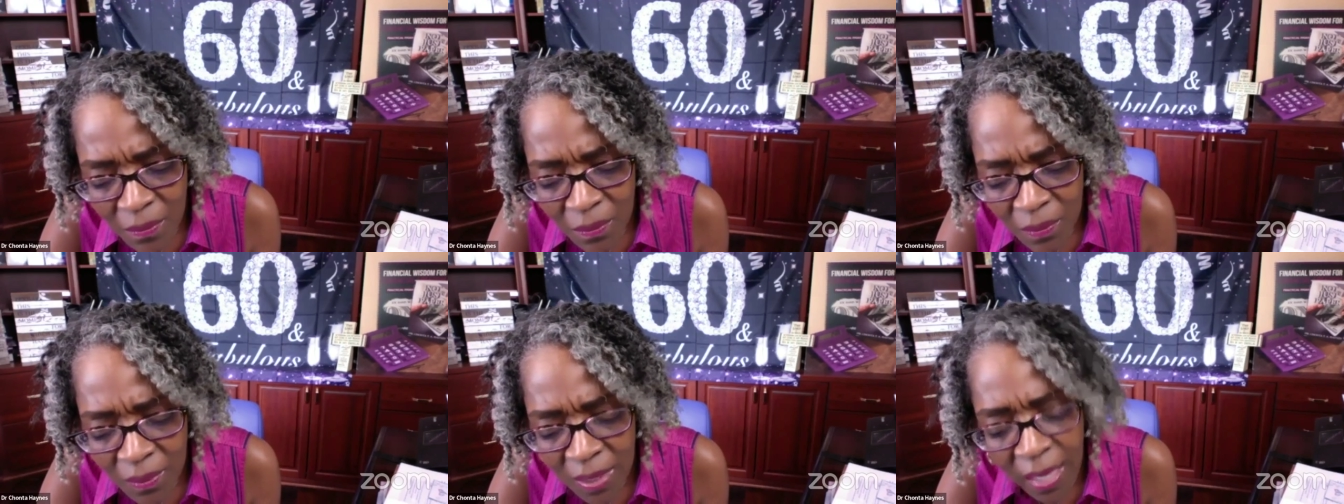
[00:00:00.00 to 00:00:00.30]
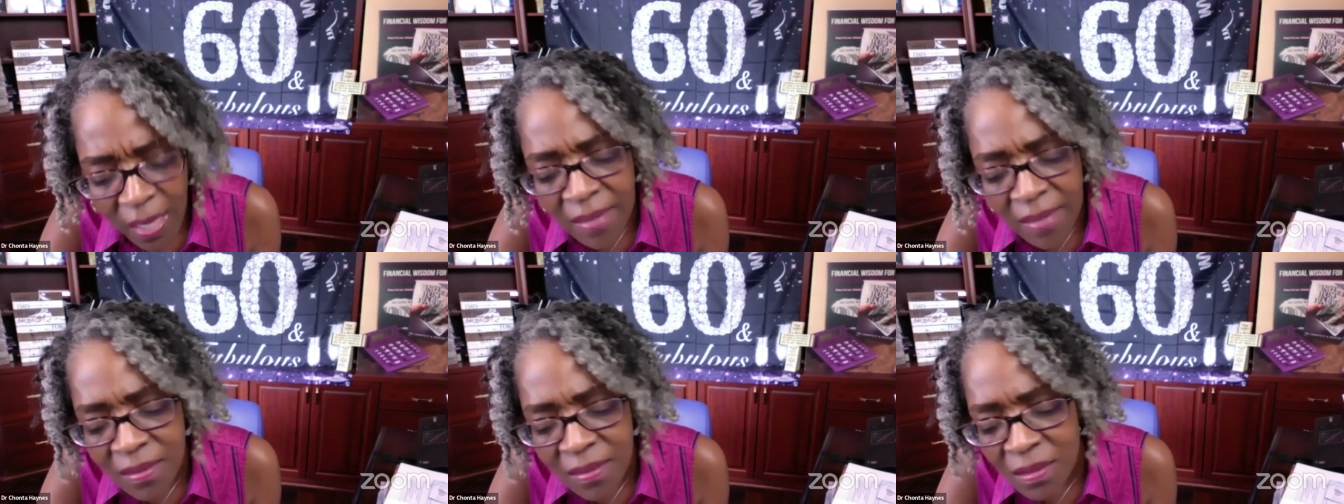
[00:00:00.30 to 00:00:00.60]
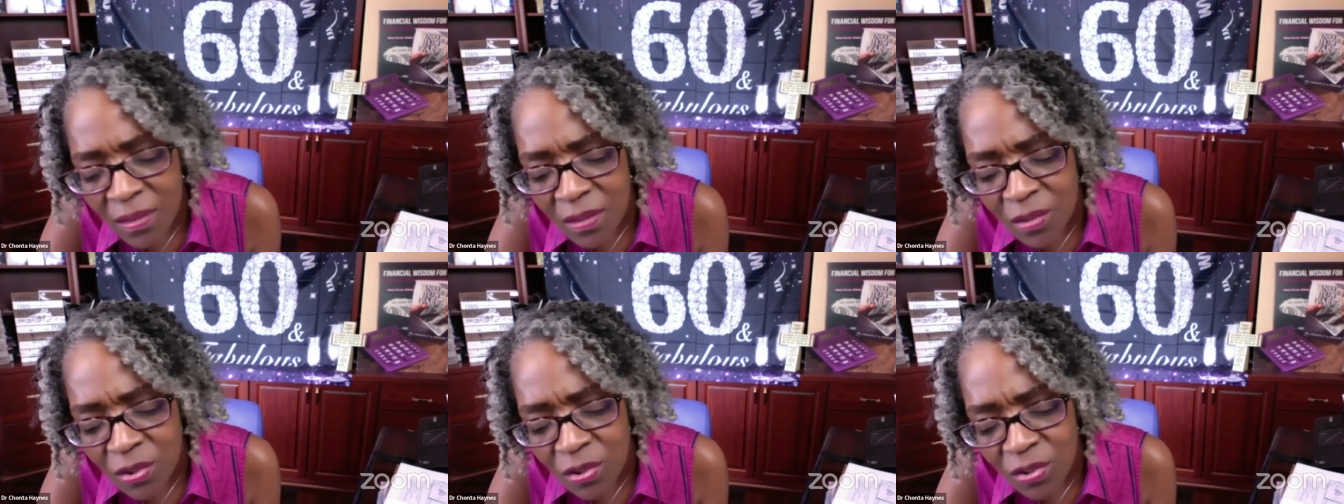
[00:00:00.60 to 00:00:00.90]
we ask
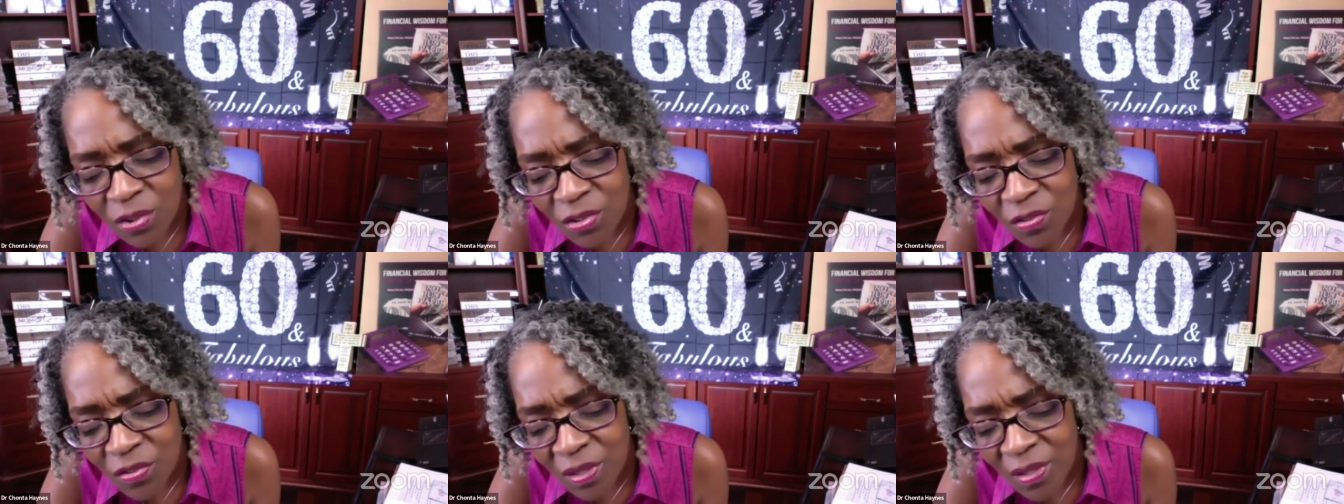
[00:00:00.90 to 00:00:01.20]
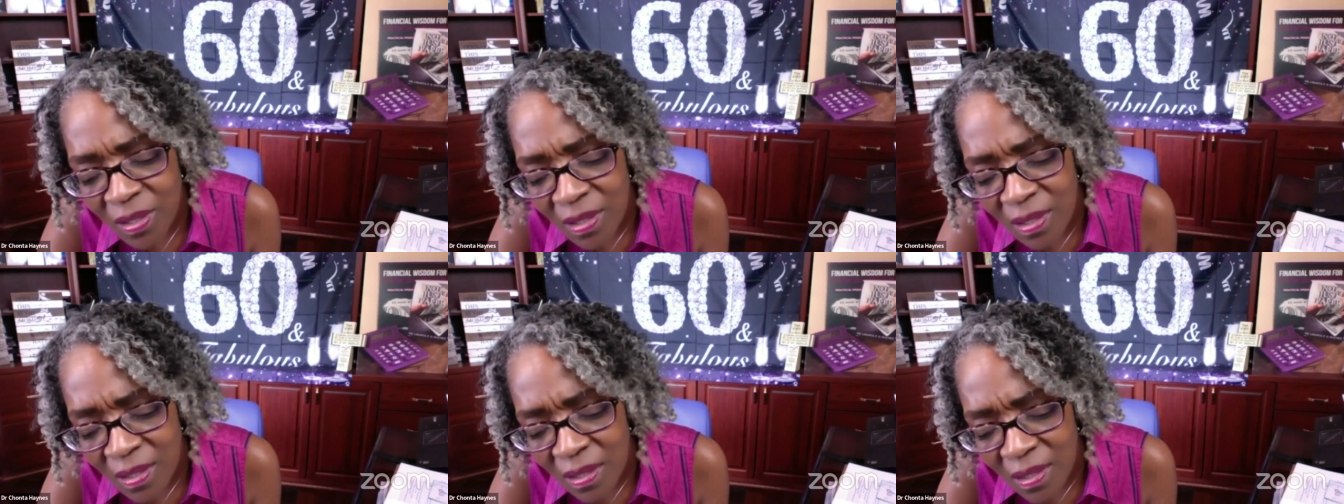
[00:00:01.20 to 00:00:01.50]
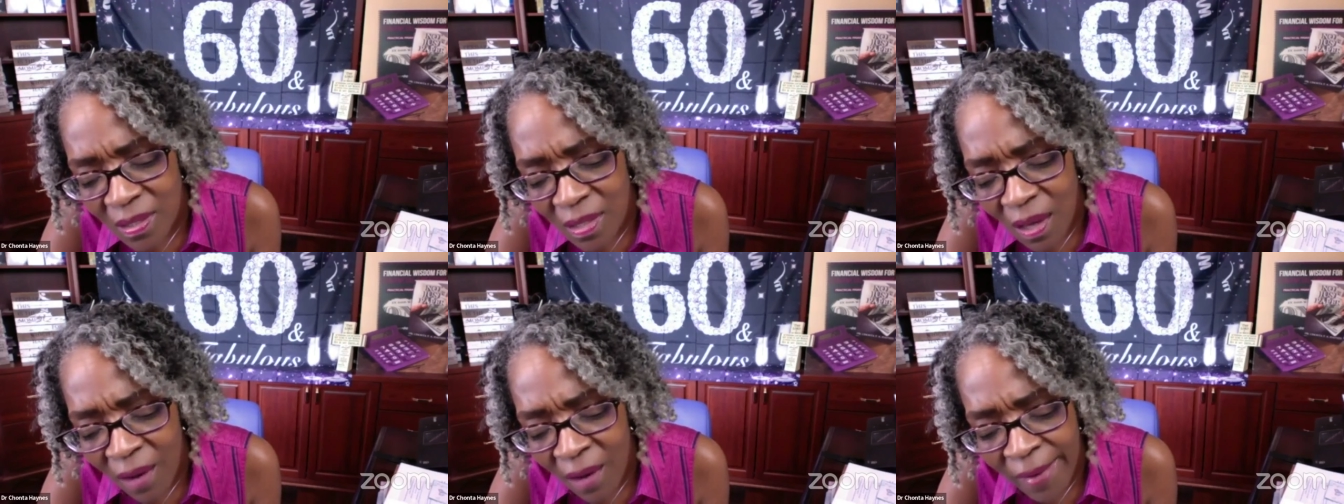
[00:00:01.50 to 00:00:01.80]
that you
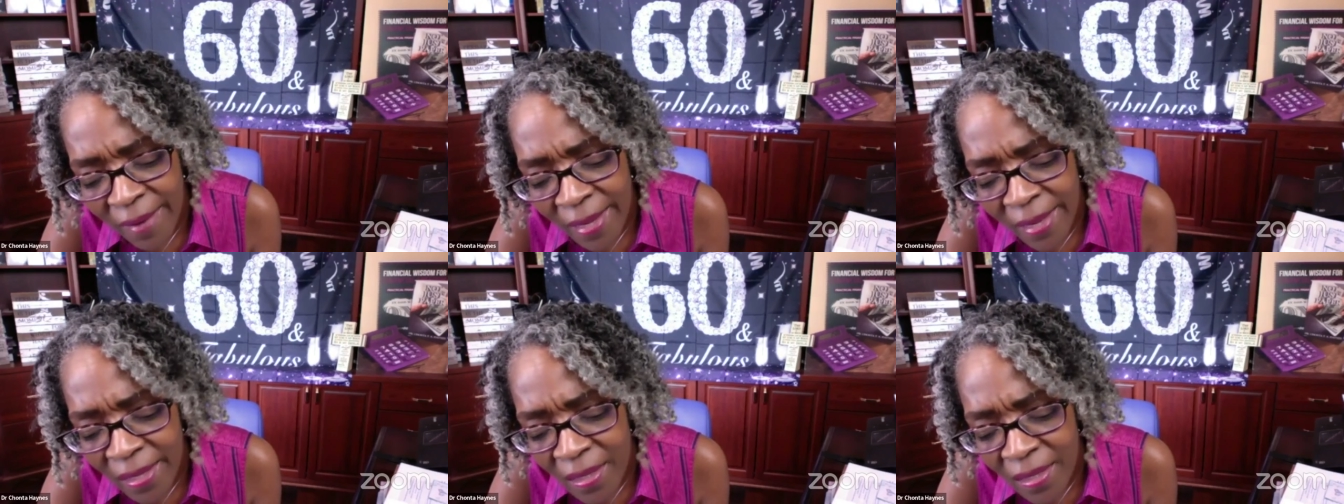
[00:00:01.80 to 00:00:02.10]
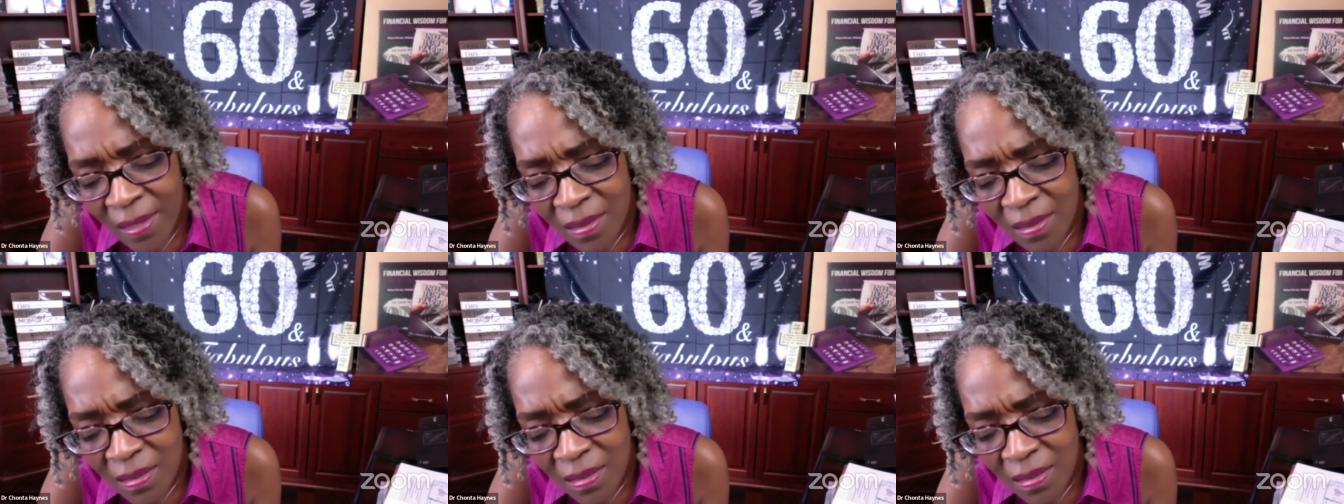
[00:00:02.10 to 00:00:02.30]
strengthen our hands